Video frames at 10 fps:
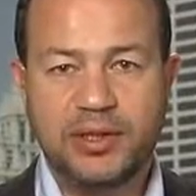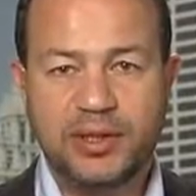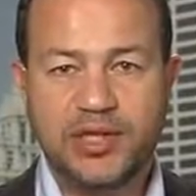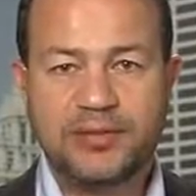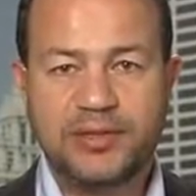
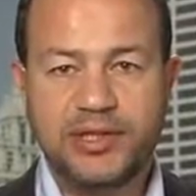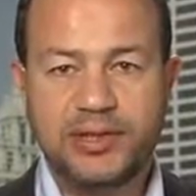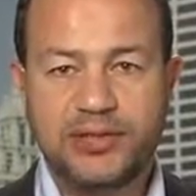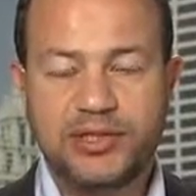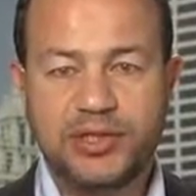last medical
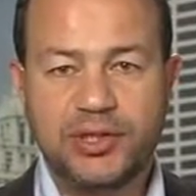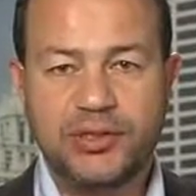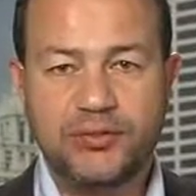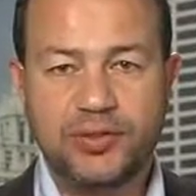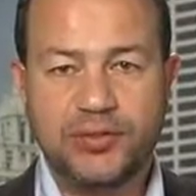mission
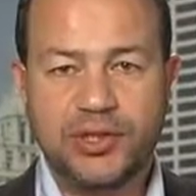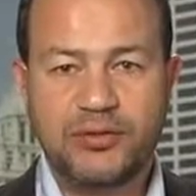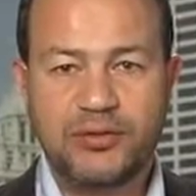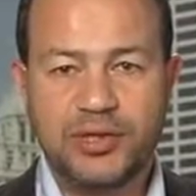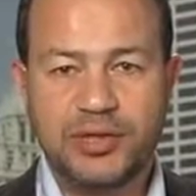and with my
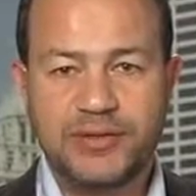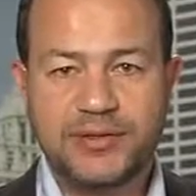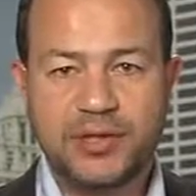colleagues.